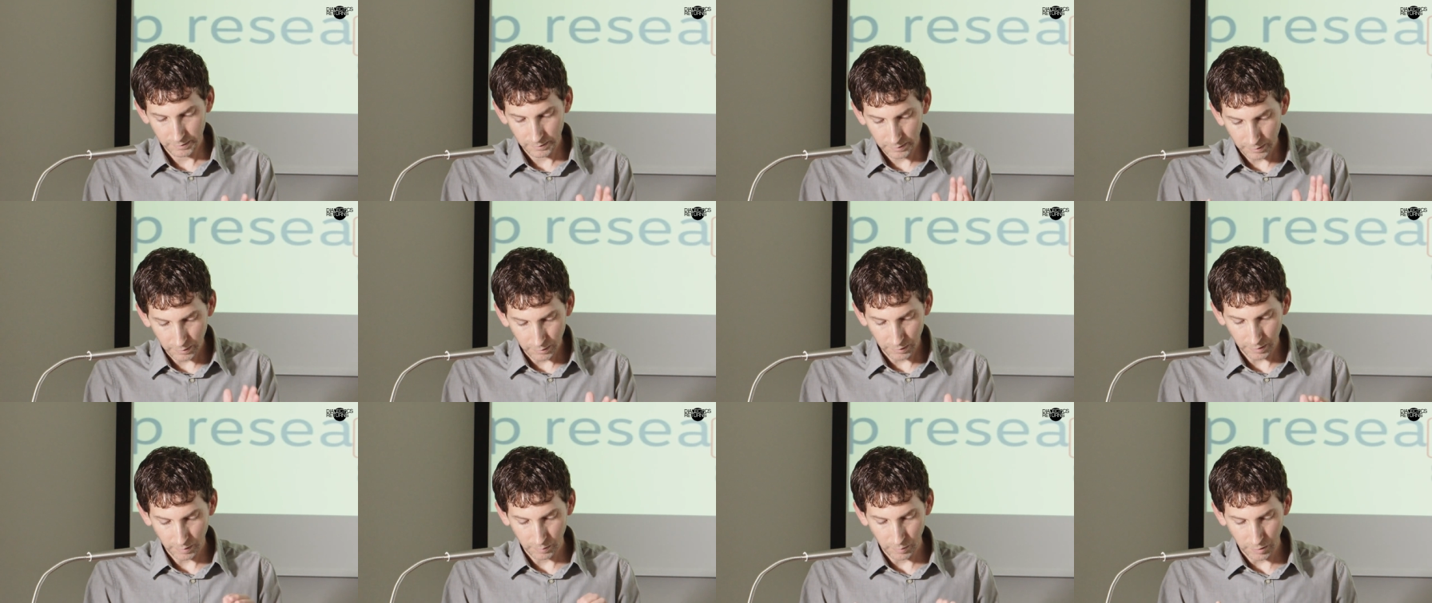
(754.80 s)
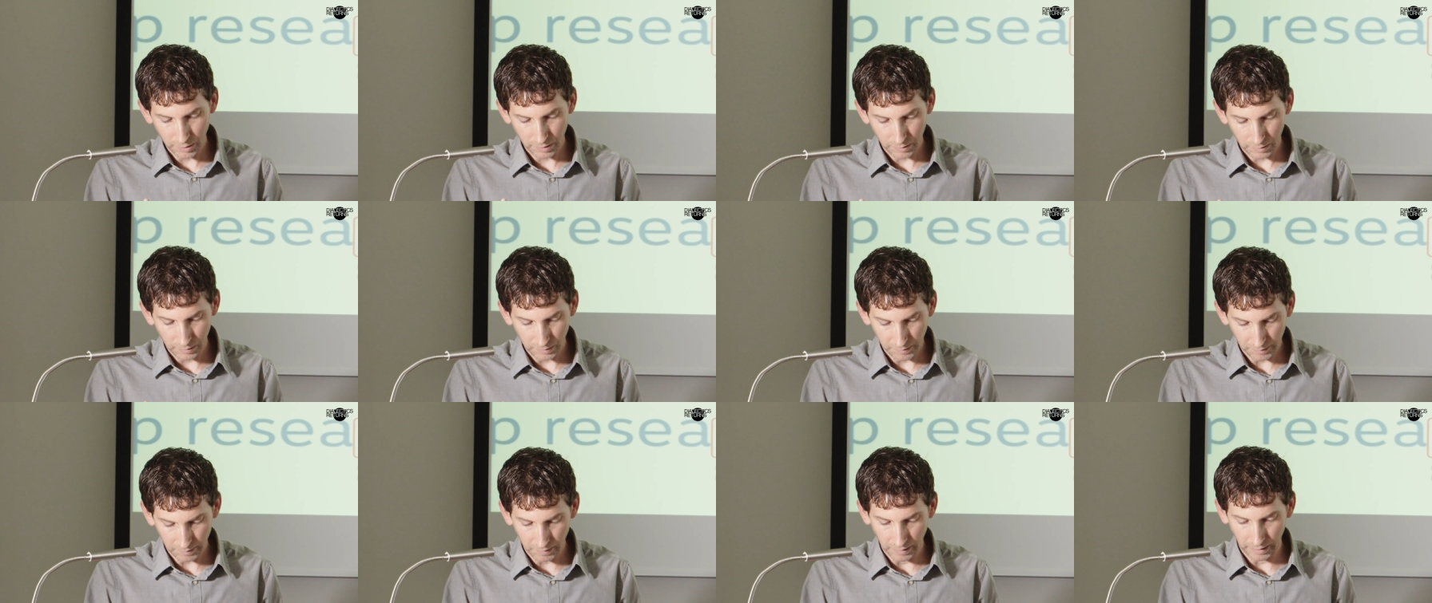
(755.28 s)
To look more
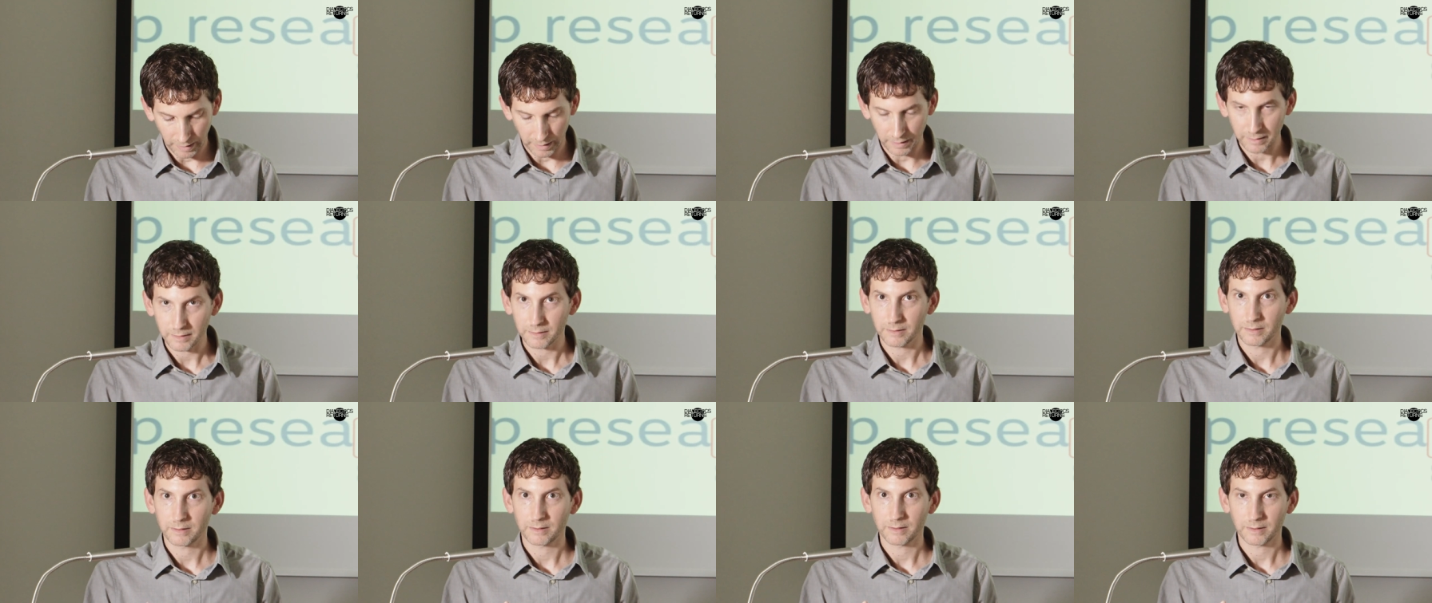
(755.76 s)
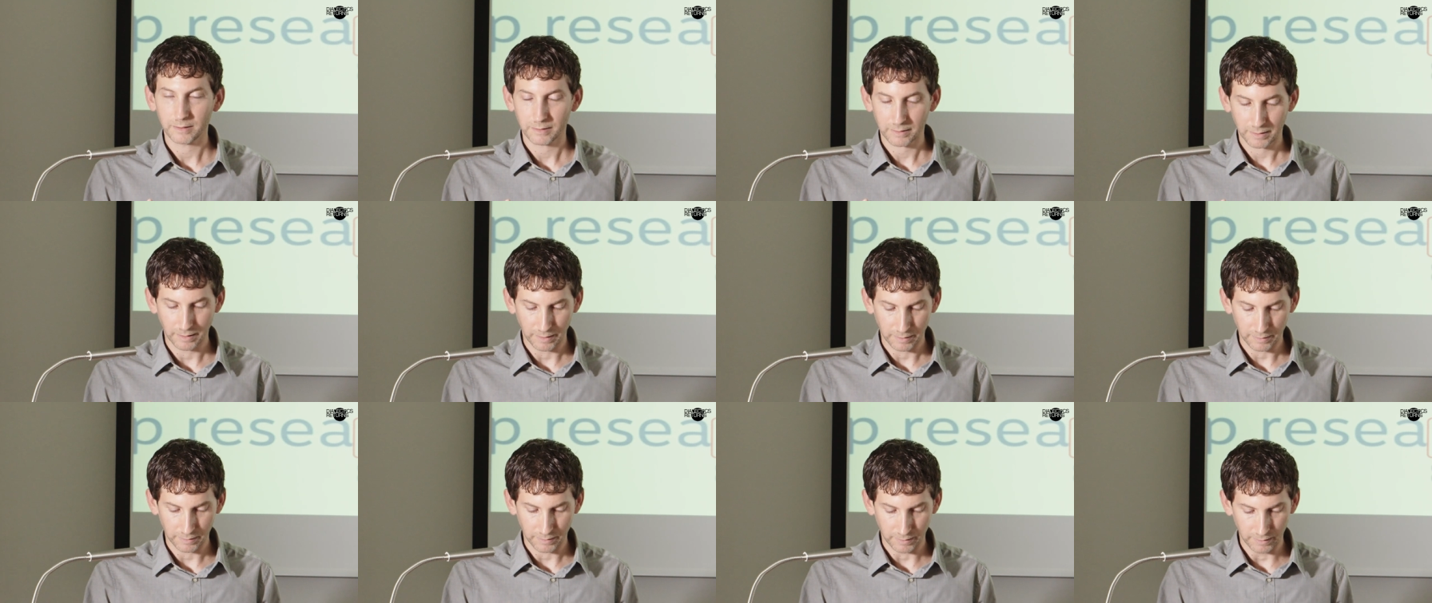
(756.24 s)
closely at
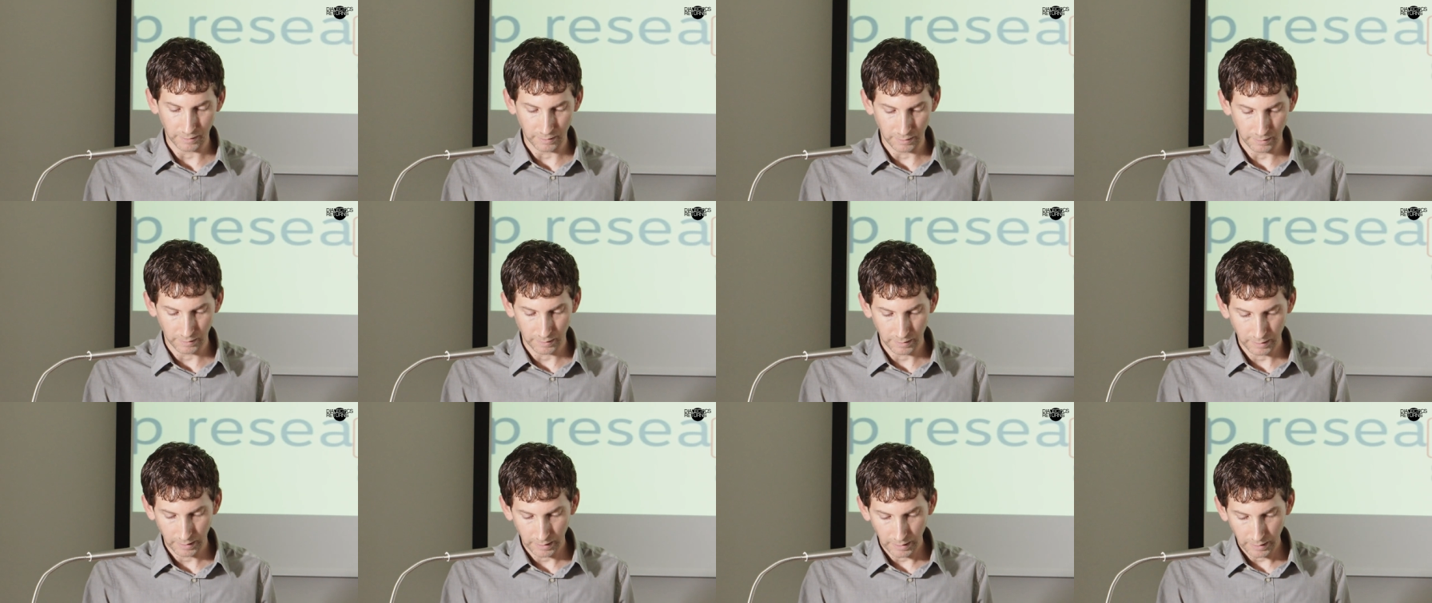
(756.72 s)
Kierkegaard.